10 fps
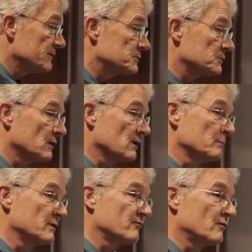shortly
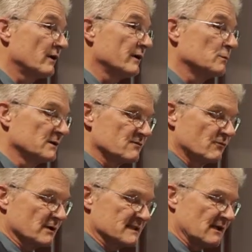before he was
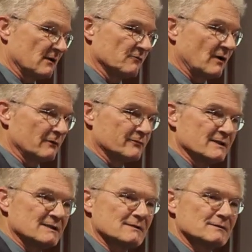forced out of office.